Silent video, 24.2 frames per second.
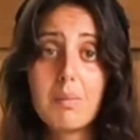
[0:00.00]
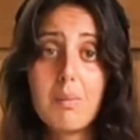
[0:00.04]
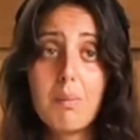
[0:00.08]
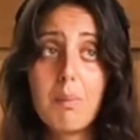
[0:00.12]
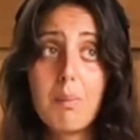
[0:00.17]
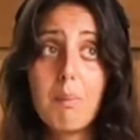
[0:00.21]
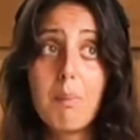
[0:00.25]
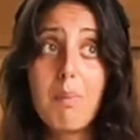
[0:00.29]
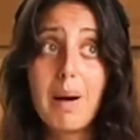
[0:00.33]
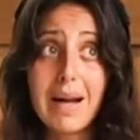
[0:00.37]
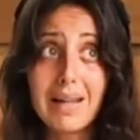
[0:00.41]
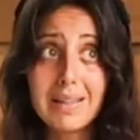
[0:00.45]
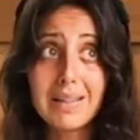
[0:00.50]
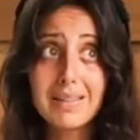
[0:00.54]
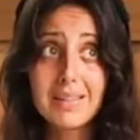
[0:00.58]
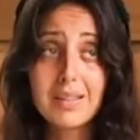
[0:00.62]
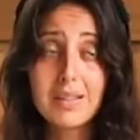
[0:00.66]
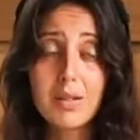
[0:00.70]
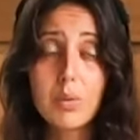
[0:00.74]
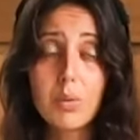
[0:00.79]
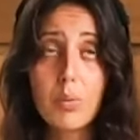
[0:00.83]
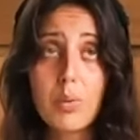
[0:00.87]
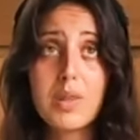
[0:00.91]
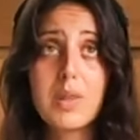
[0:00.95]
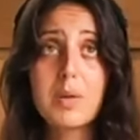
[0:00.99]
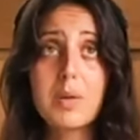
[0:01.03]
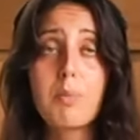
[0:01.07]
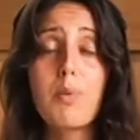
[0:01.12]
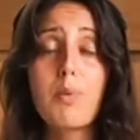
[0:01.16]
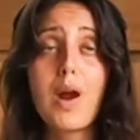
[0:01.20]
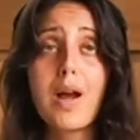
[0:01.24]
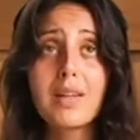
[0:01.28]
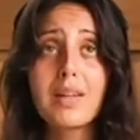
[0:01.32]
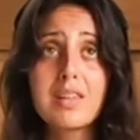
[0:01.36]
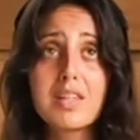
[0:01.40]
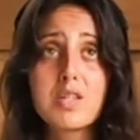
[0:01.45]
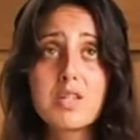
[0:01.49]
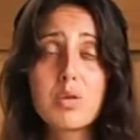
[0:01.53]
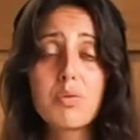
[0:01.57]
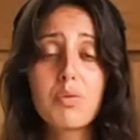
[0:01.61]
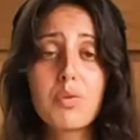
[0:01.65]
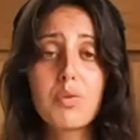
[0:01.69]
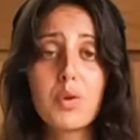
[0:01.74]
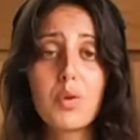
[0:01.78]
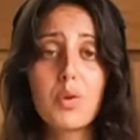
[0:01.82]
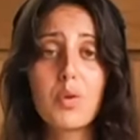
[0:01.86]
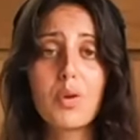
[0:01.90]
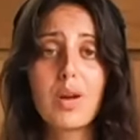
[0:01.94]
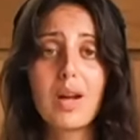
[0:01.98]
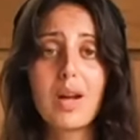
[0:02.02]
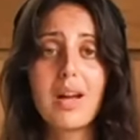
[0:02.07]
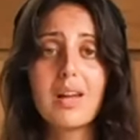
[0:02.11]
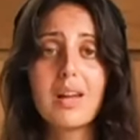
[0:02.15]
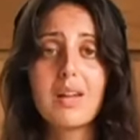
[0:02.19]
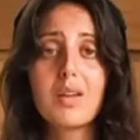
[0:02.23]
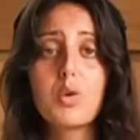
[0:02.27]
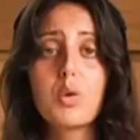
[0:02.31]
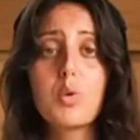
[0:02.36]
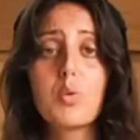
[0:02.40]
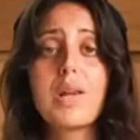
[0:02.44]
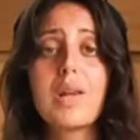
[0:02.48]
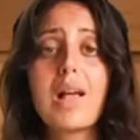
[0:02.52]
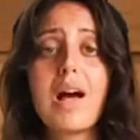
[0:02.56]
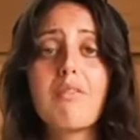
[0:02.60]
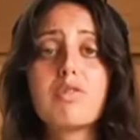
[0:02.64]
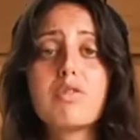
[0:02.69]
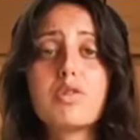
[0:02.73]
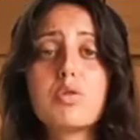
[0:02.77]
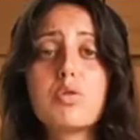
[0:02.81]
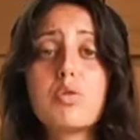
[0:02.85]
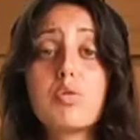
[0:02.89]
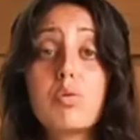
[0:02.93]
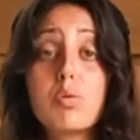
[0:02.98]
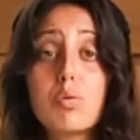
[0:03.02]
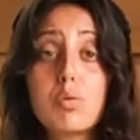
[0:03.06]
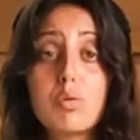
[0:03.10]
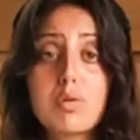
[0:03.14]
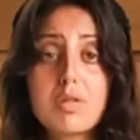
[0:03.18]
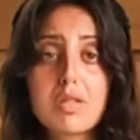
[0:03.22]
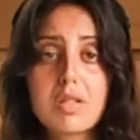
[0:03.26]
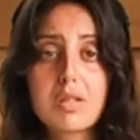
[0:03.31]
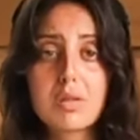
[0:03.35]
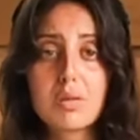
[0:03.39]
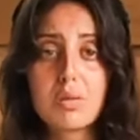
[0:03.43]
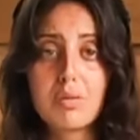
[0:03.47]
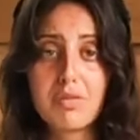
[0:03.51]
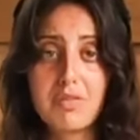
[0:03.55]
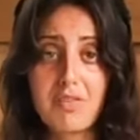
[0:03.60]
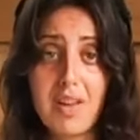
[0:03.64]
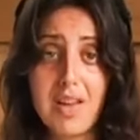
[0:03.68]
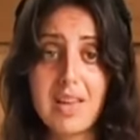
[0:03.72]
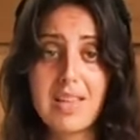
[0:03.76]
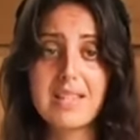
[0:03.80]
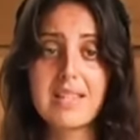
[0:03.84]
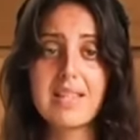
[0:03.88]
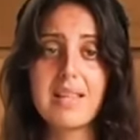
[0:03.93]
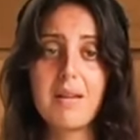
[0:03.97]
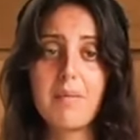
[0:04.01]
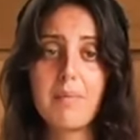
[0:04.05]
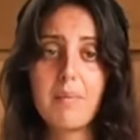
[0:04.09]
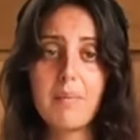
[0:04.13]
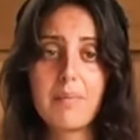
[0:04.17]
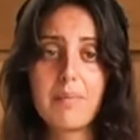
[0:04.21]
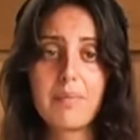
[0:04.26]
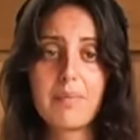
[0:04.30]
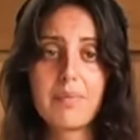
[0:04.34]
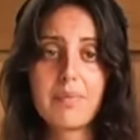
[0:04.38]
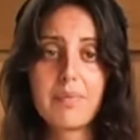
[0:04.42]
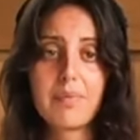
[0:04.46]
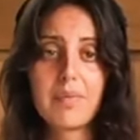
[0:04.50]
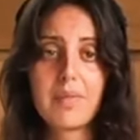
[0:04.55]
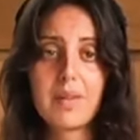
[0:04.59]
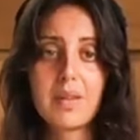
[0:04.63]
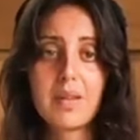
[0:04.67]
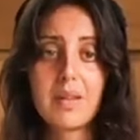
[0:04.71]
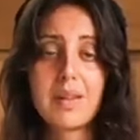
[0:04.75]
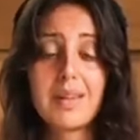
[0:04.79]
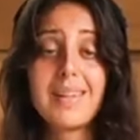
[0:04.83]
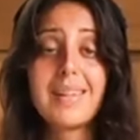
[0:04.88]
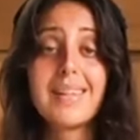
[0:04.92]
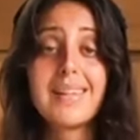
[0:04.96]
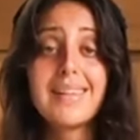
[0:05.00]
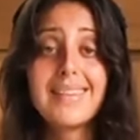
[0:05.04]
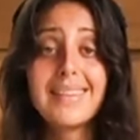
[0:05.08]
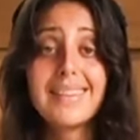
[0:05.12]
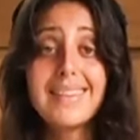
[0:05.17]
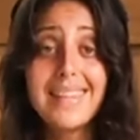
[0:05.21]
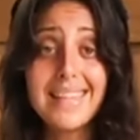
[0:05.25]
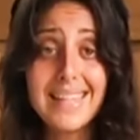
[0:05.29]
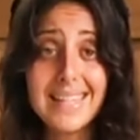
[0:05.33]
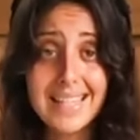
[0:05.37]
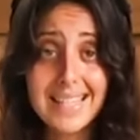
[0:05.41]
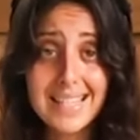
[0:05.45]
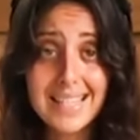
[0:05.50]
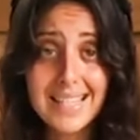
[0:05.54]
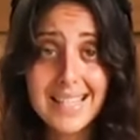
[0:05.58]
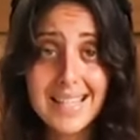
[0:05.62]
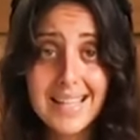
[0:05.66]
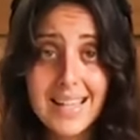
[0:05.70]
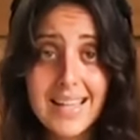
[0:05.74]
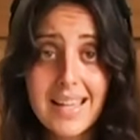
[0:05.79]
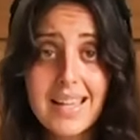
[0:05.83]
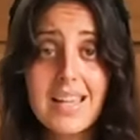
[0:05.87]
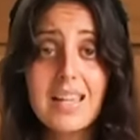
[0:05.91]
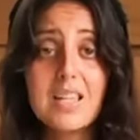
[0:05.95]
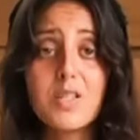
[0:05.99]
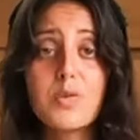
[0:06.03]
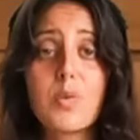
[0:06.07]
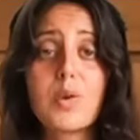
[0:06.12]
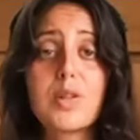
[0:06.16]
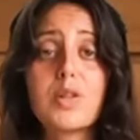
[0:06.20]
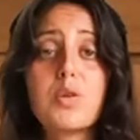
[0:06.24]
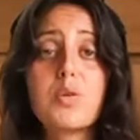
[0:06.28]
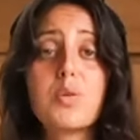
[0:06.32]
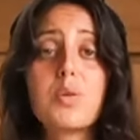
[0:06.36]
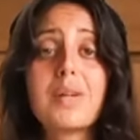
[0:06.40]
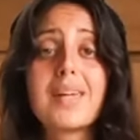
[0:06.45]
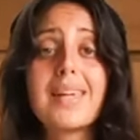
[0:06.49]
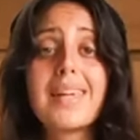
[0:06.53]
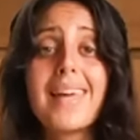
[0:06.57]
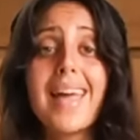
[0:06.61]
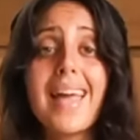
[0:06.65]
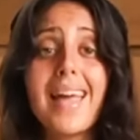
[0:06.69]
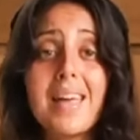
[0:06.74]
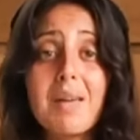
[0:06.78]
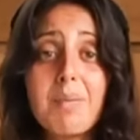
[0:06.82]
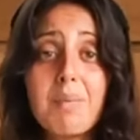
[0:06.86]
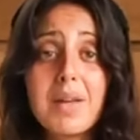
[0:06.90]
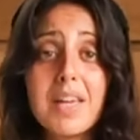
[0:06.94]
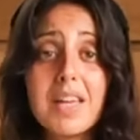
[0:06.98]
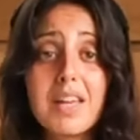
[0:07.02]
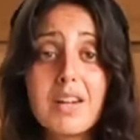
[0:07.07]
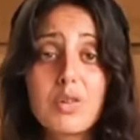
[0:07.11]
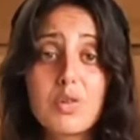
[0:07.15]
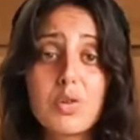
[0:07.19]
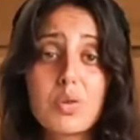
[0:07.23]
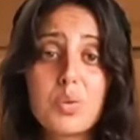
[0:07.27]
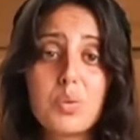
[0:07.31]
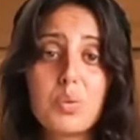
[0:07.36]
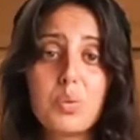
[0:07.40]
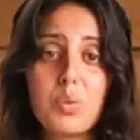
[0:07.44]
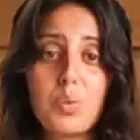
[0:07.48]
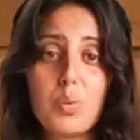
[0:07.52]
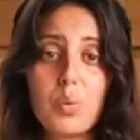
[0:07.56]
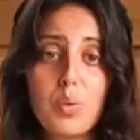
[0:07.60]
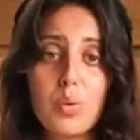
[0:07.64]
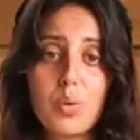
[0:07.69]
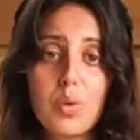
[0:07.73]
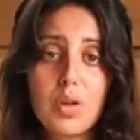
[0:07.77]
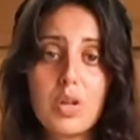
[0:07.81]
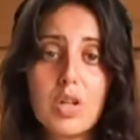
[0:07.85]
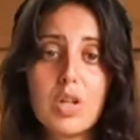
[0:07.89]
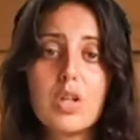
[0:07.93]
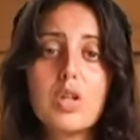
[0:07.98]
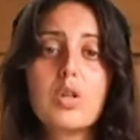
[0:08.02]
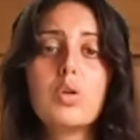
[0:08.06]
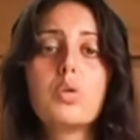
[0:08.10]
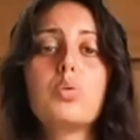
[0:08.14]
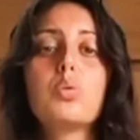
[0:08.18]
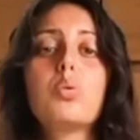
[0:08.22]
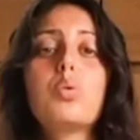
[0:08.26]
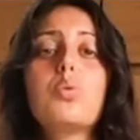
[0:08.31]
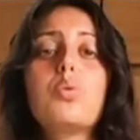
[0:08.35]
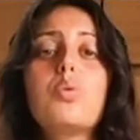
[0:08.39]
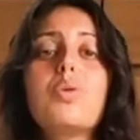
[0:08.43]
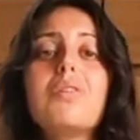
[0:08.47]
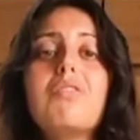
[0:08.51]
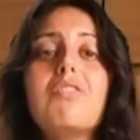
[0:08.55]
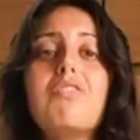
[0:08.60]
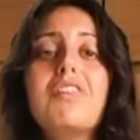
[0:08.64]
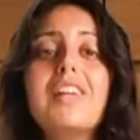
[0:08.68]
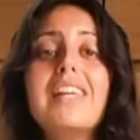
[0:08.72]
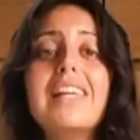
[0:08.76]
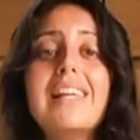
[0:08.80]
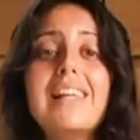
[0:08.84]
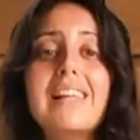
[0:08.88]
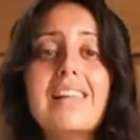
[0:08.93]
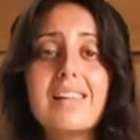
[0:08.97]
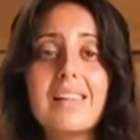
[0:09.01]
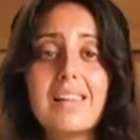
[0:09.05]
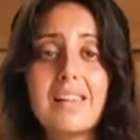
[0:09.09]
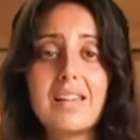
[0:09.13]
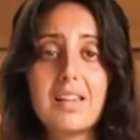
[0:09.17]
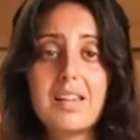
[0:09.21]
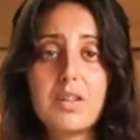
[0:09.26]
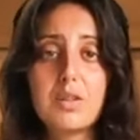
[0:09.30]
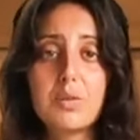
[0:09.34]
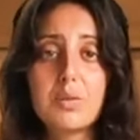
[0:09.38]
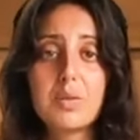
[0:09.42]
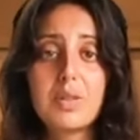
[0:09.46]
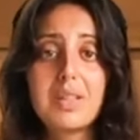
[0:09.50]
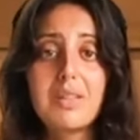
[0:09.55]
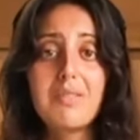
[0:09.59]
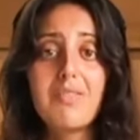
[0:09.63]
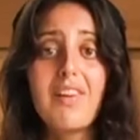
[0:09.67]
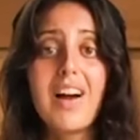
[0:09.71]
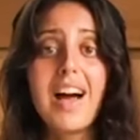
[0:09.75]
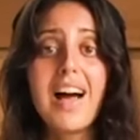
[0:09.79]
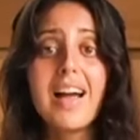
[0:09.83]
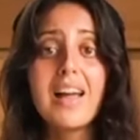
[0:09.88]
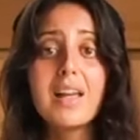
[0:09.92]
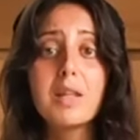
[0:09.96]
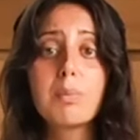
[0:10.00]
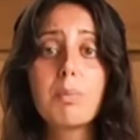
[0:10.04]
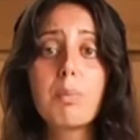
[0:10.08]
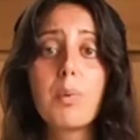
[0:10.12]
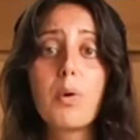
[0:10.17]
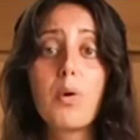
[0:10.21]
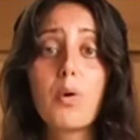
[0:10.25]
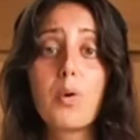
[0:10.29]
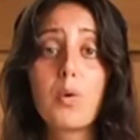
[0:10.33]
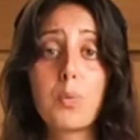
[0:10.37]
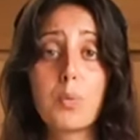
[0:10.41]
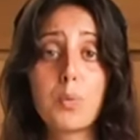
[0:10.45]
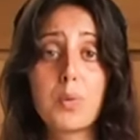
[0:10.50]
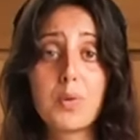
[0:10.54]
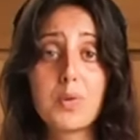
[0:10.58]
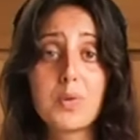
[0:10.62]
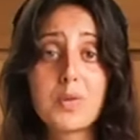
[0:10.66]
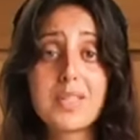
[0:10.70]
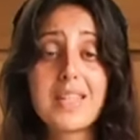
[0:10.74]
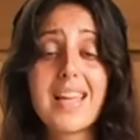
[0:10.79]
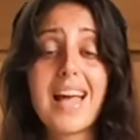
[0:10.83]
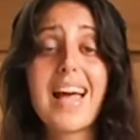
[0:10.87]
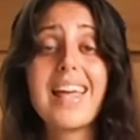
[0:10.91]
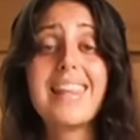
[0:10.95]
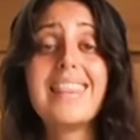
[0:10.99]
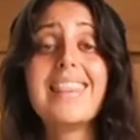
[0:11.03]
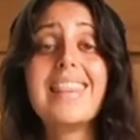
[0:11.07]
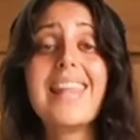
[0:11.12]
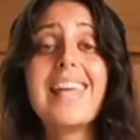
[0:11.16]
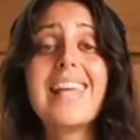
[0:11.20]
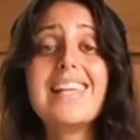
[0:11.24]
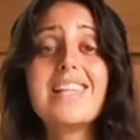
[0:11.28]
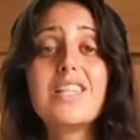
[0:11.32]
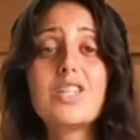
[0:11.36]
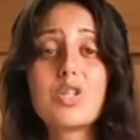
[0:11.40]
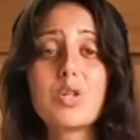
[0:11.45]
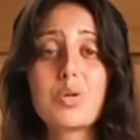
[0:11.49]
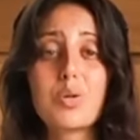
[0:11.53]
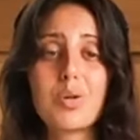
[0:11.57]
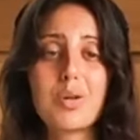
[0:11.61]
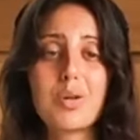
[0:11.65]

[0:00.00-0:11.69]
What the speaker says: But with the practice of yoga, you will have tools to face them. This is what you came here to do, to reveal your divine purpose and nature.